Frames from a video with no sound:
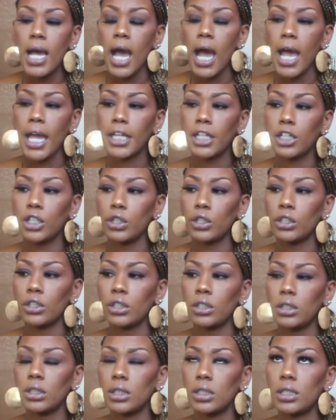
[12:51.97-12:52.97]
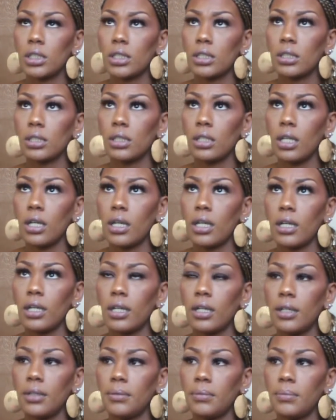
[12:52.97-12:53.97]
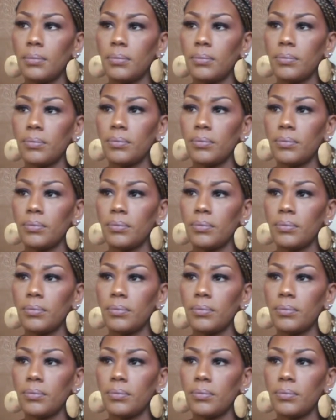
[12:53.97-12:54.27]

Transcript: I could um,